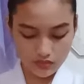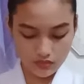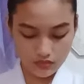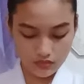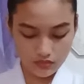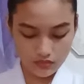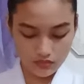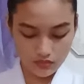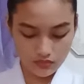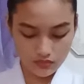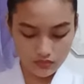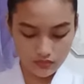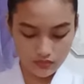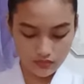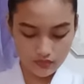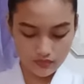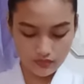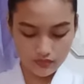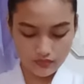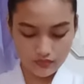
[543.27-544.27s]

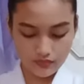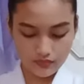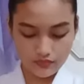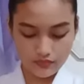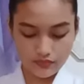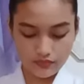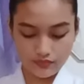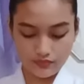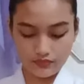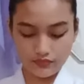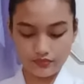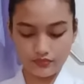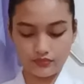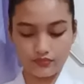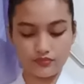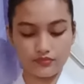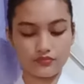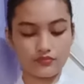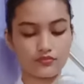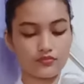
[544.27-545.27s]

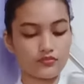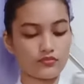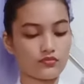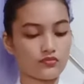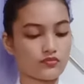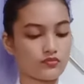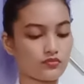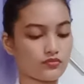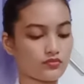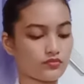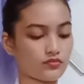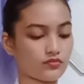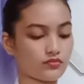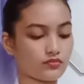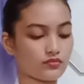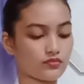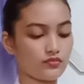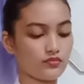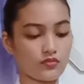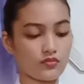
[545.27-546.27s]

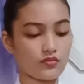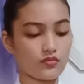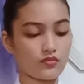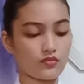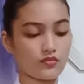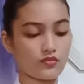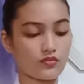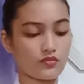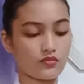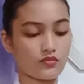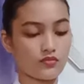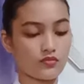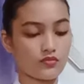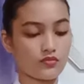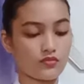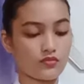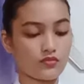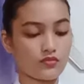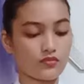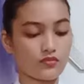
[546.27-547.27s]

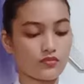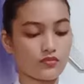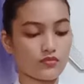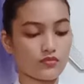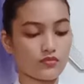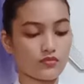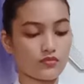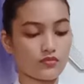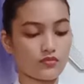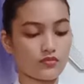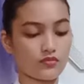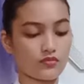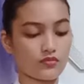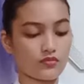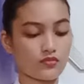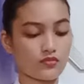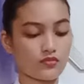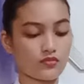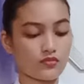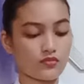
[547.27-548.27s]

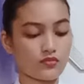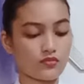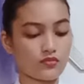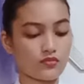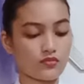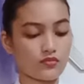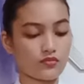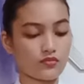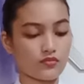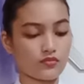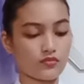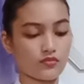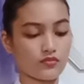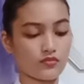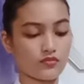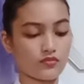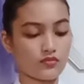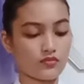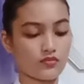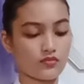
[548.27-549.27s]

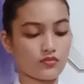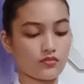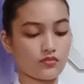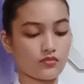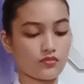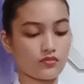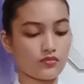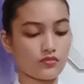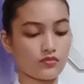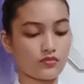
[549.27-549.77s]
[no speech]